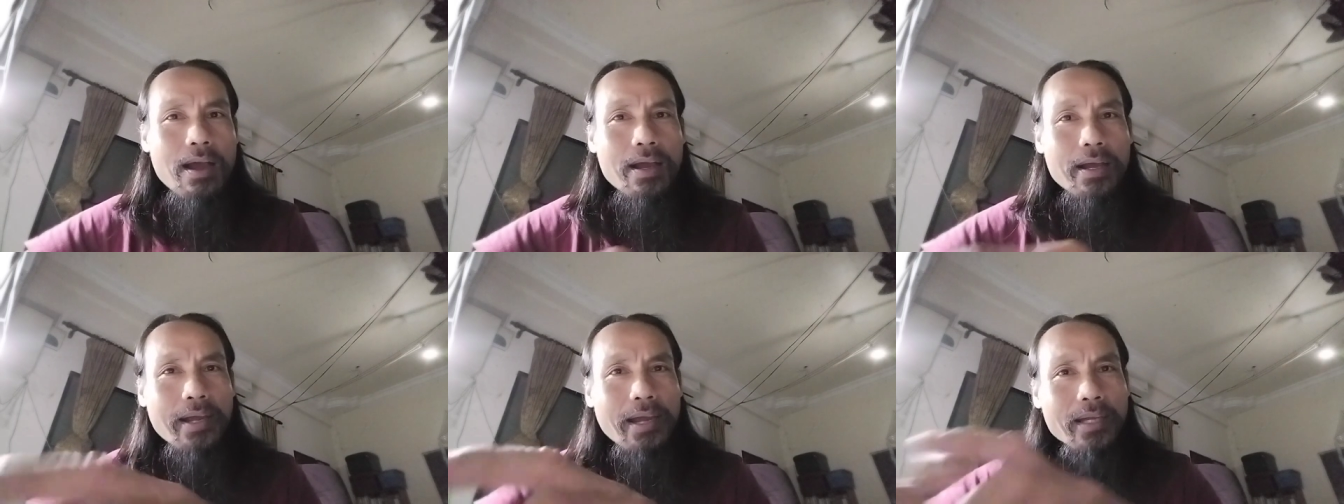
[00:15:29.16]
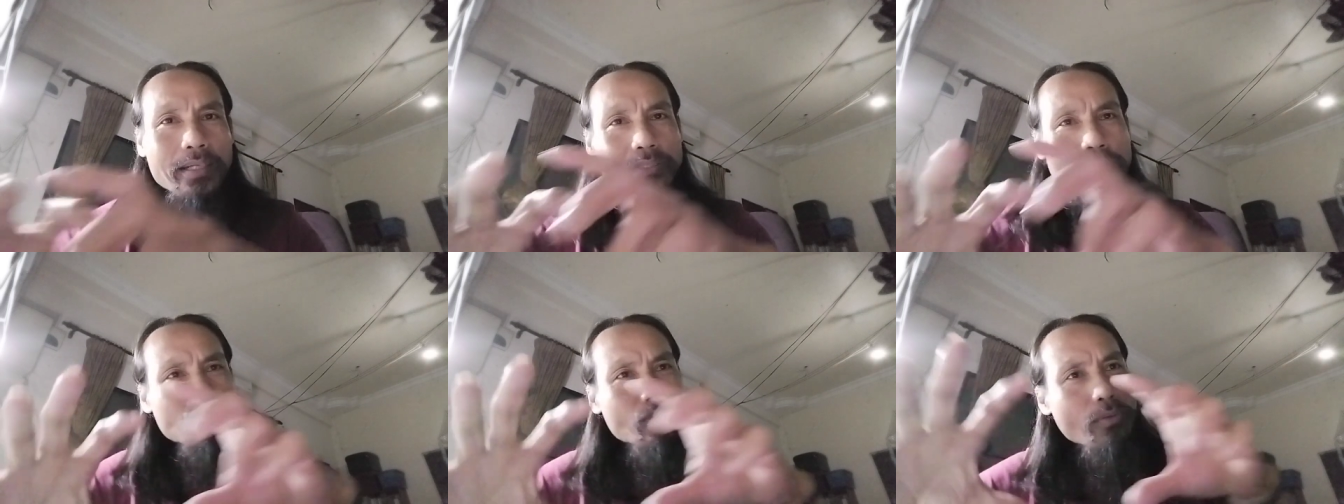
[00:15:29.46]

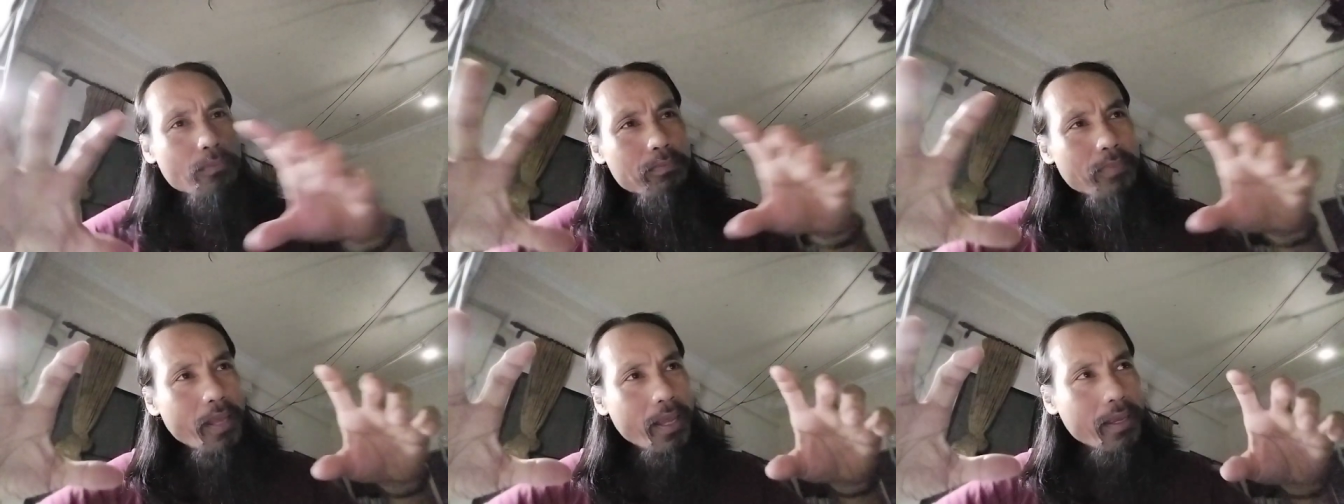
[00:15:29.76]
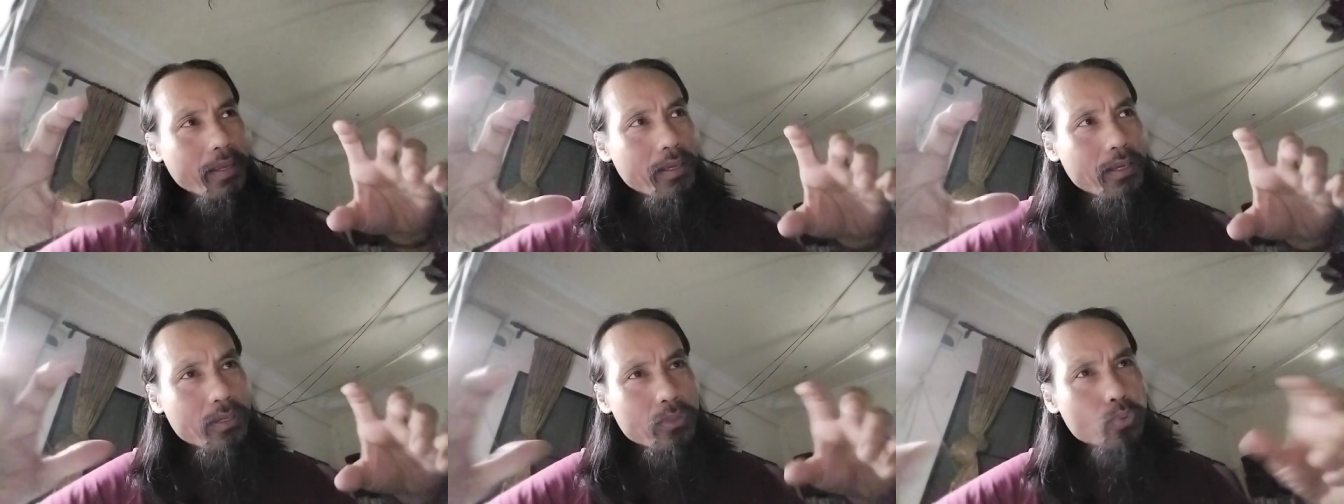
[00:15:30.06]
kind of
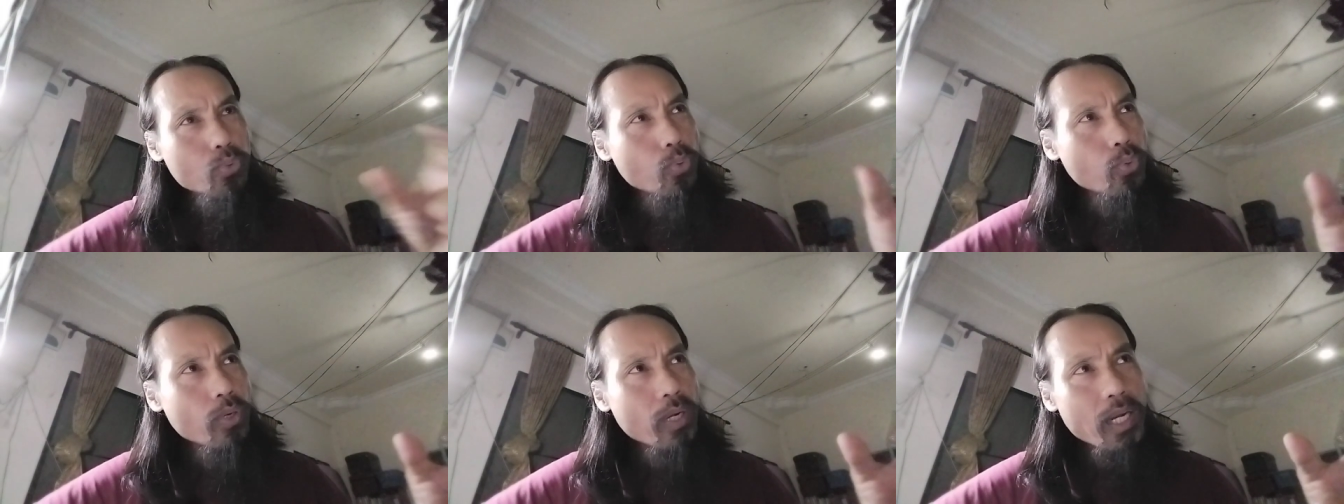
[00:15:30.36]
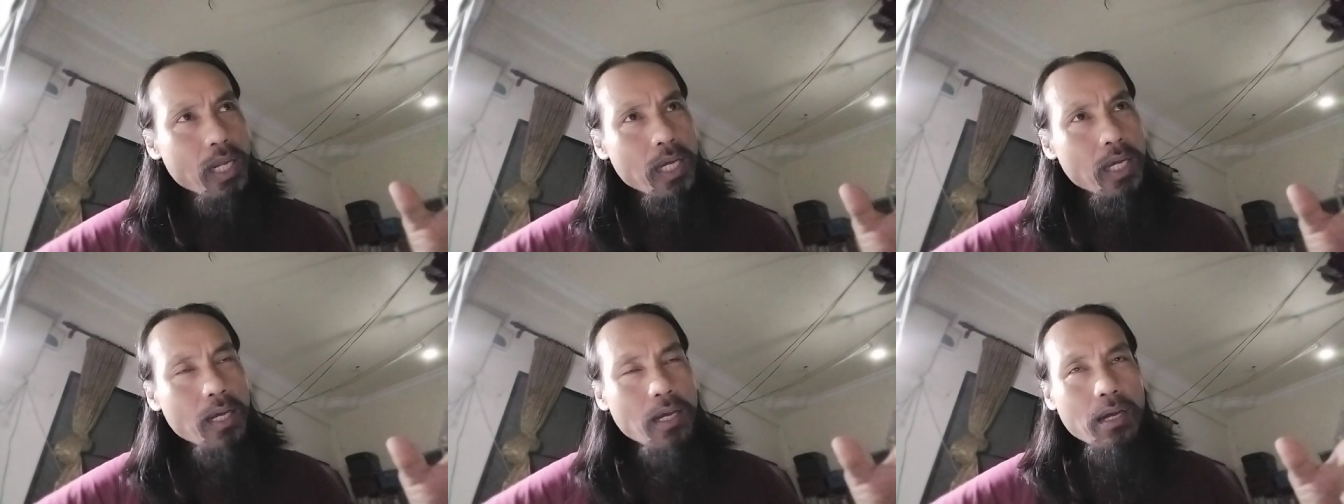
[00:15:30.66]
like
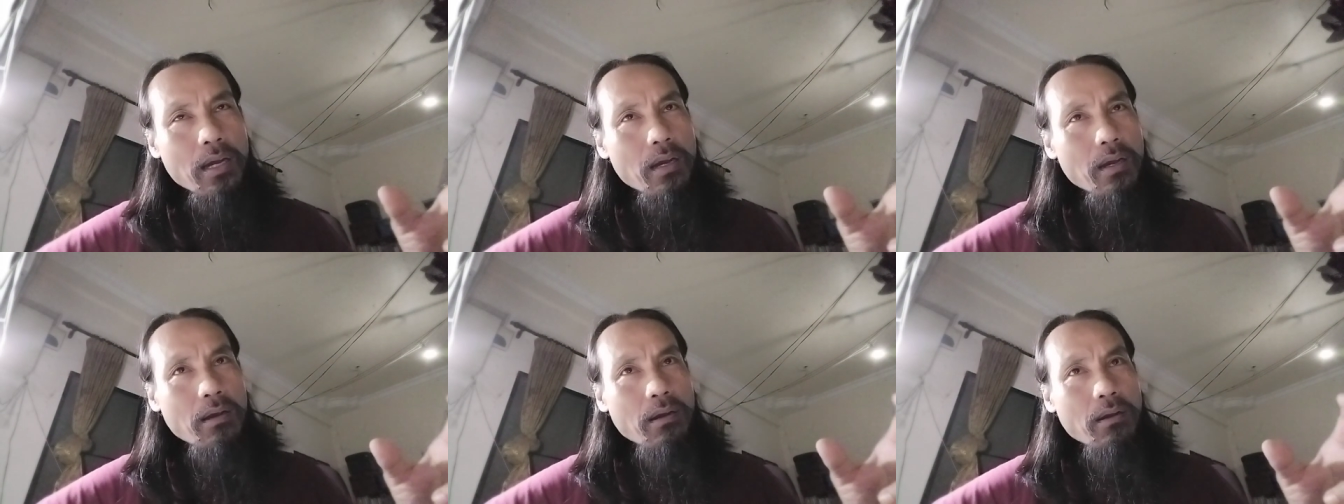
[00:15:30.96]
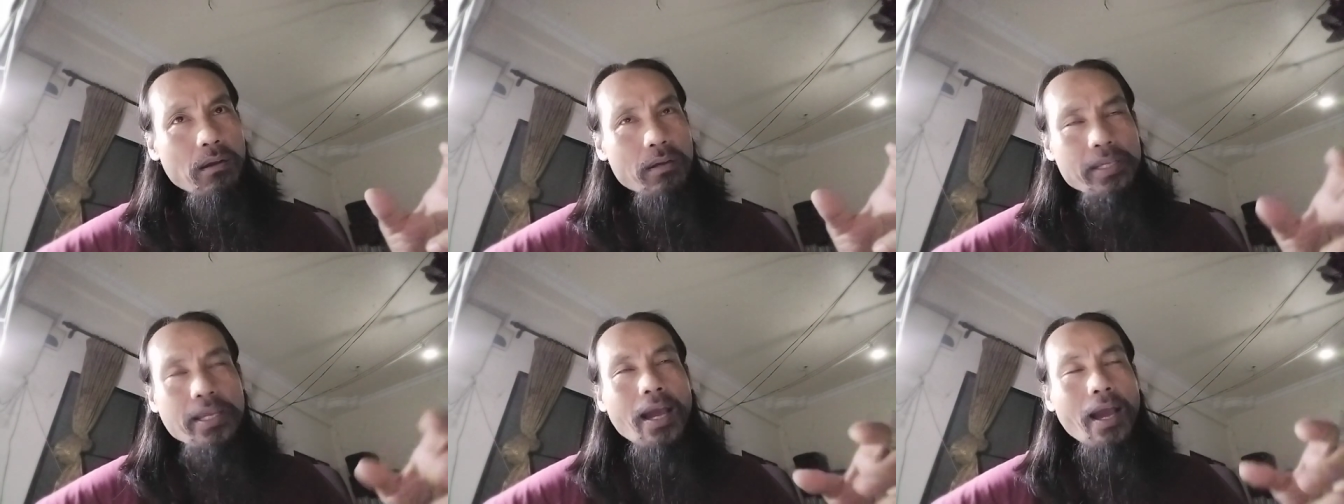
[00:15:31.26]
ruler,
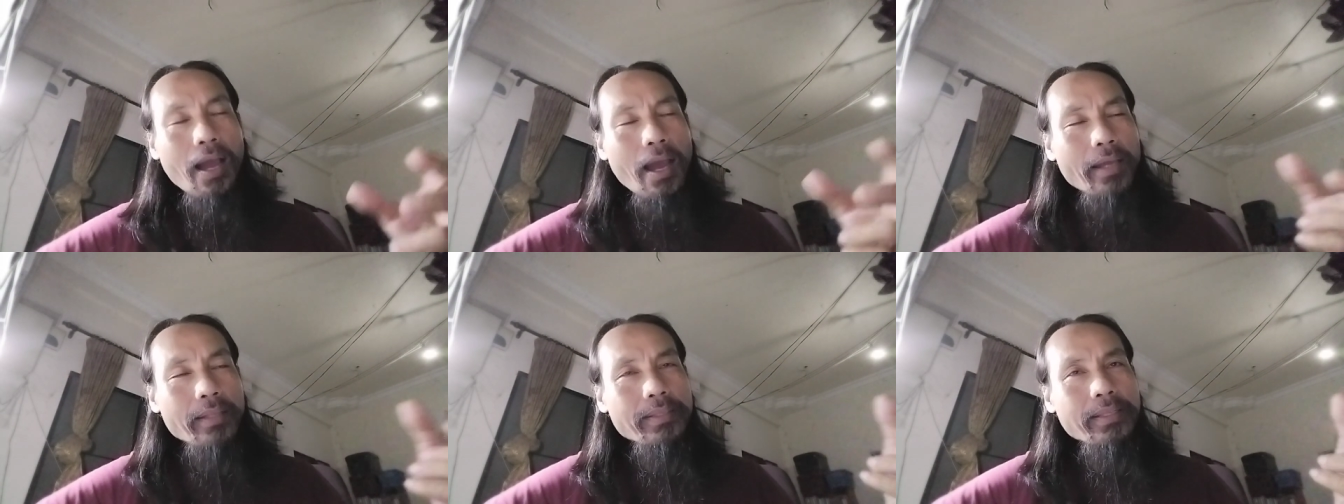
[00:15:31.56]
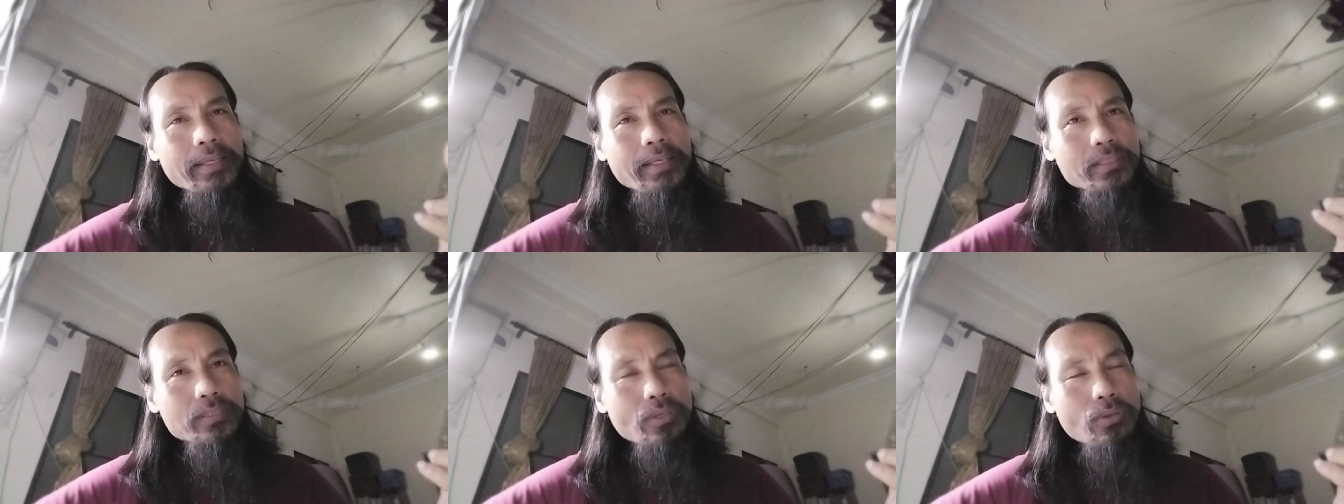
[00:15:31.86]
or yeah, I
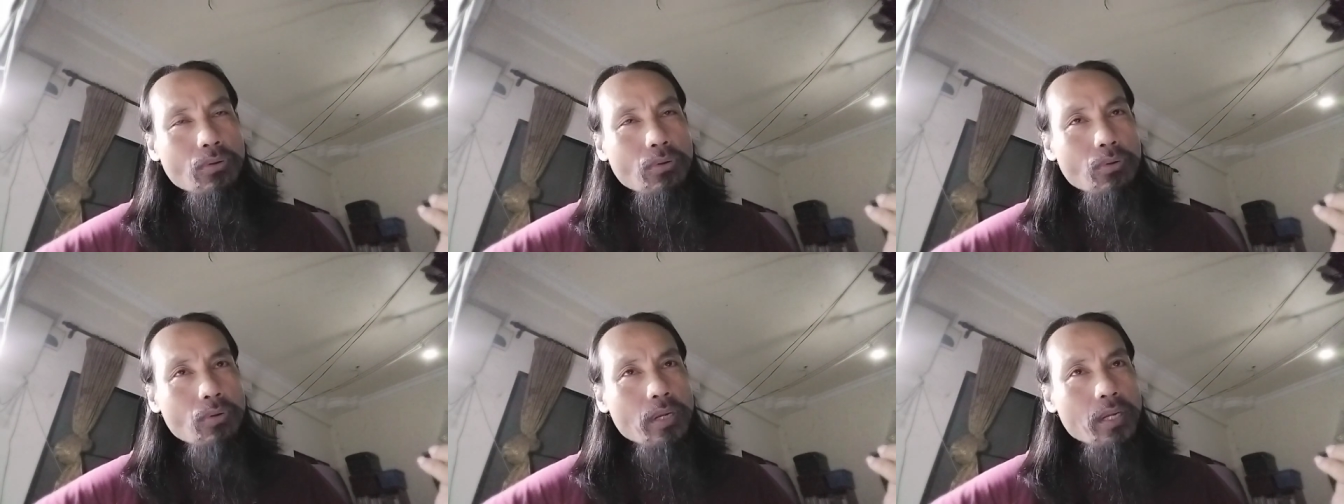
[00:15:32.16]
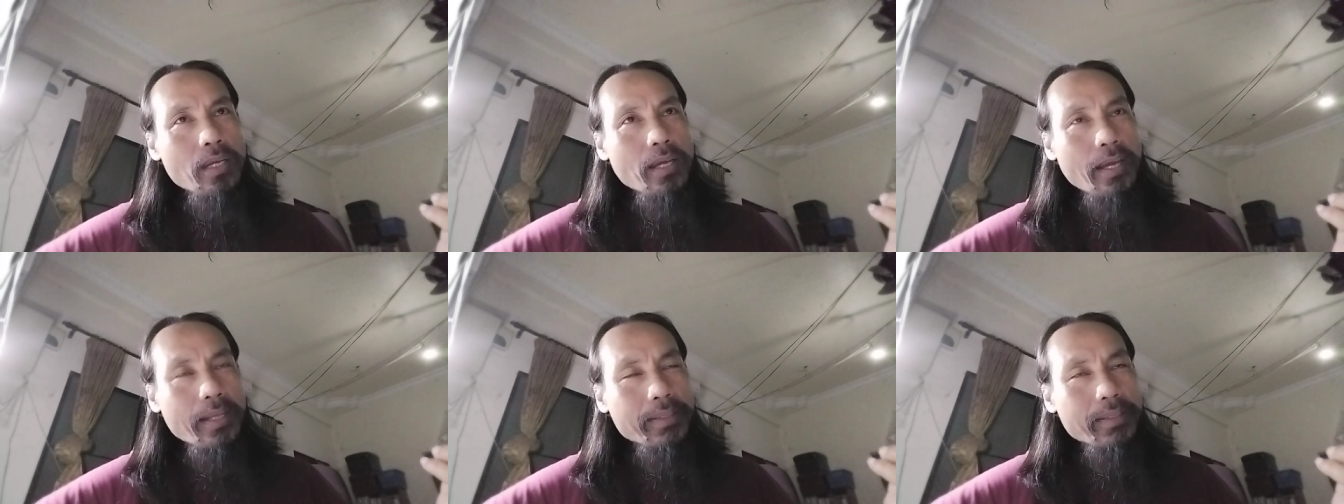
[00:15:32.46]
think it's a
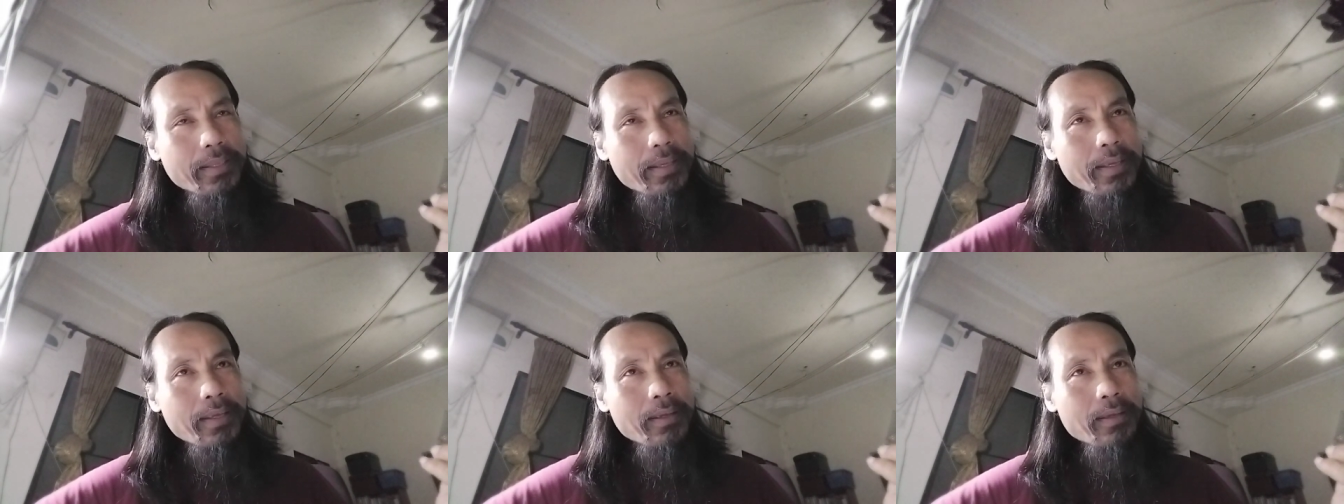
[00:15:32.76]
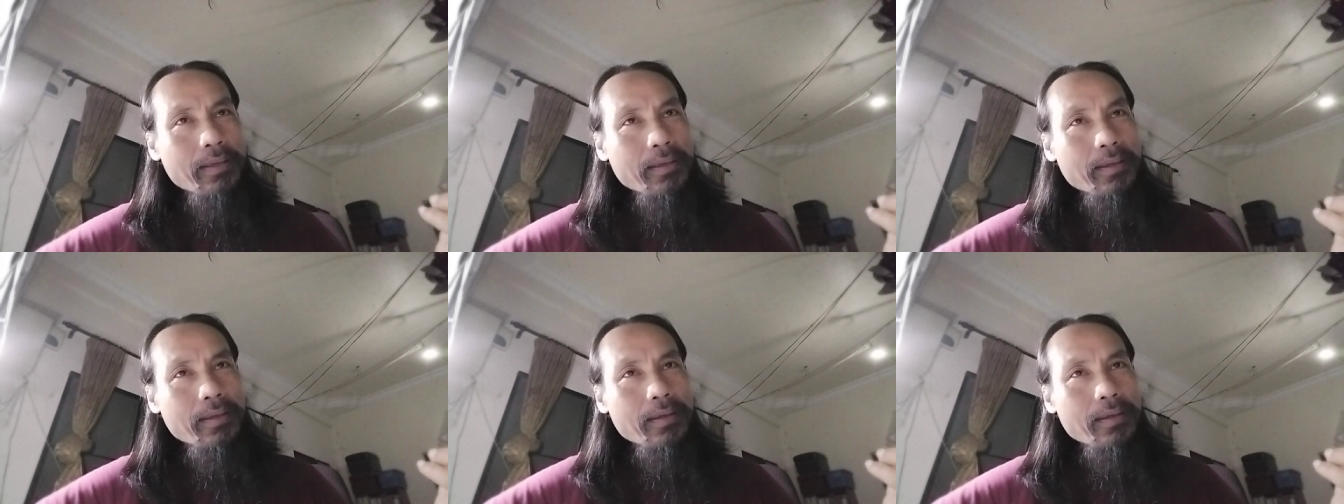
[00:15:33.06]
ruler, I think.